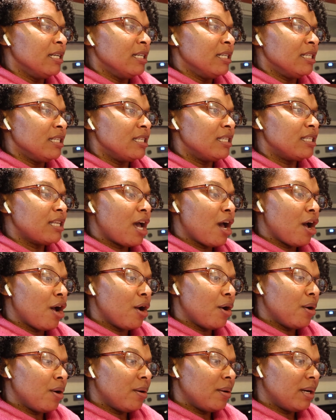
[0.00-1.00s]

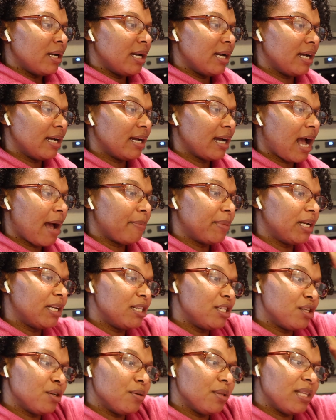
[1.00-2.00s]
So I'm gonna
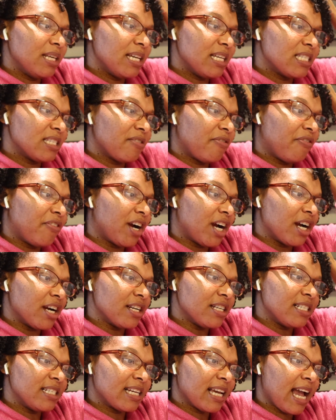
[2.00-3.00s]
do this
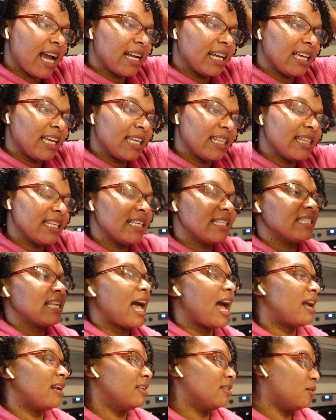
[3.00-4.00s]
first to kind of get this
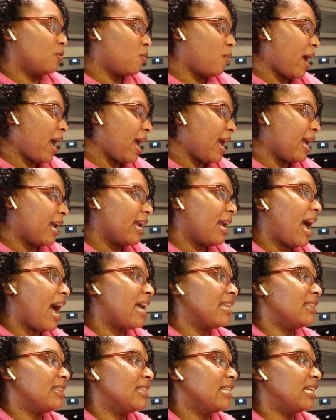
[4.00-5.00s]
out of the way,
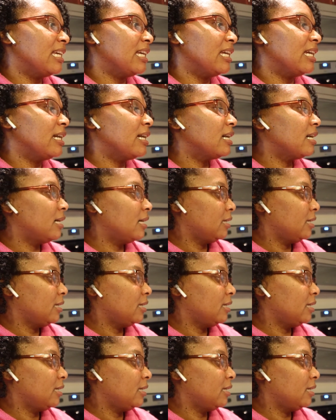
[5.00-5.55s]
I think.